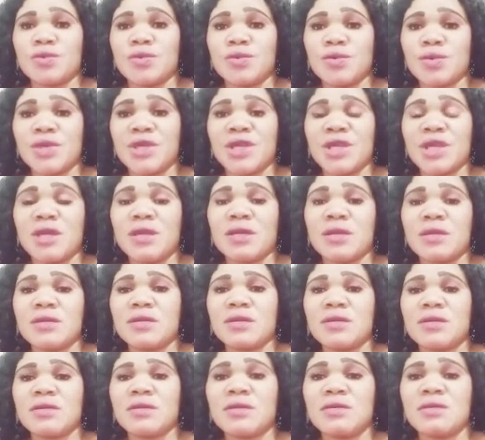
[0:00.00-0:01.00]
Okay?
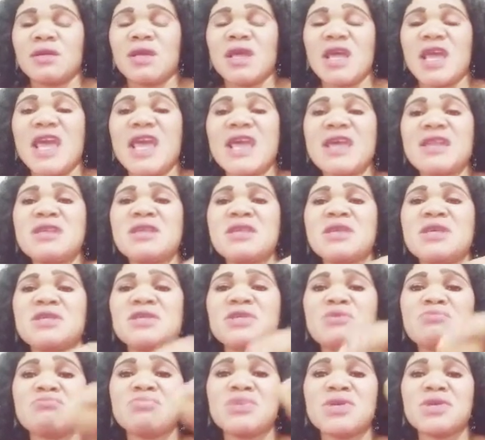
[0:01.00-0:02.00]
Any
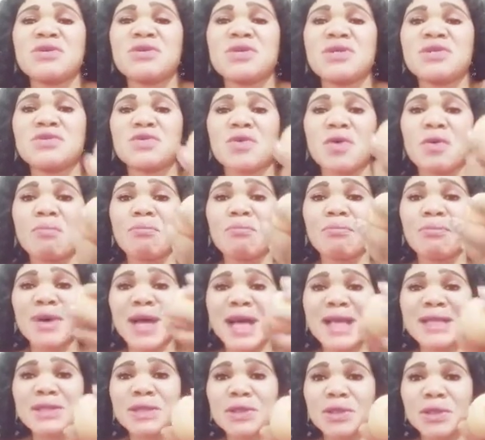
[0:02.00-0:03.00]
spirit of
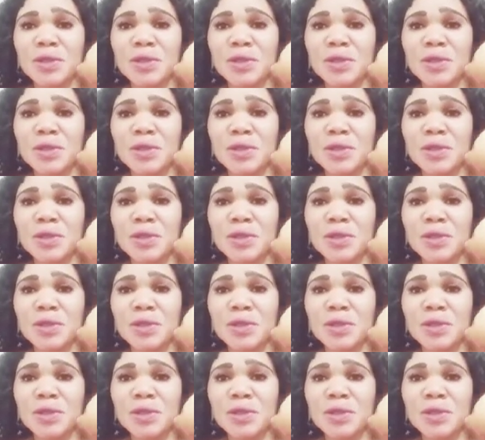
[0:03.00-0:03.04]
bad